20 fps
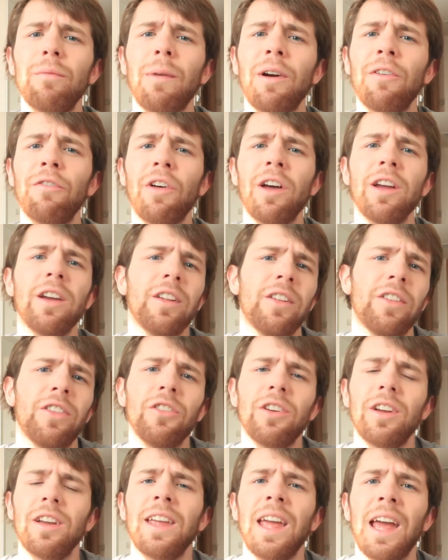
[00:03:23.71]
my flight could
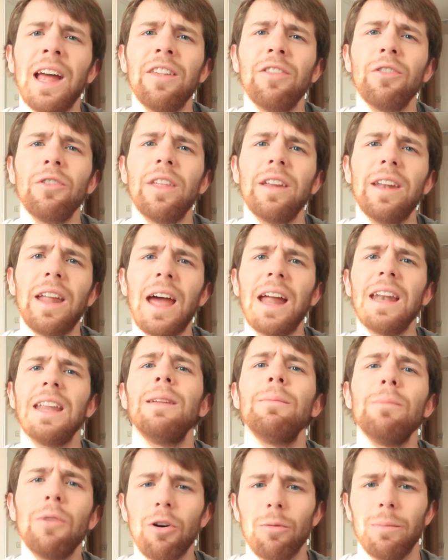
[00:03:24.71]
still get canceled at
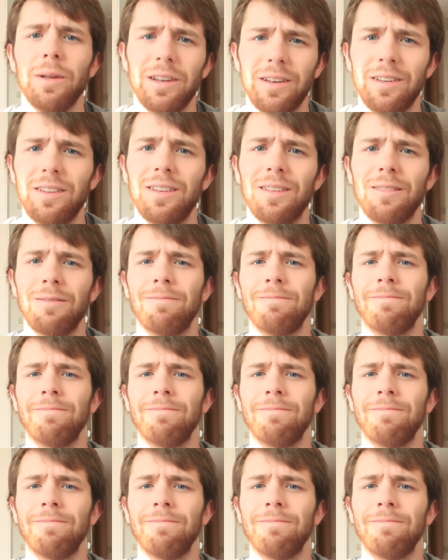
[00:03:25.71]
any moment.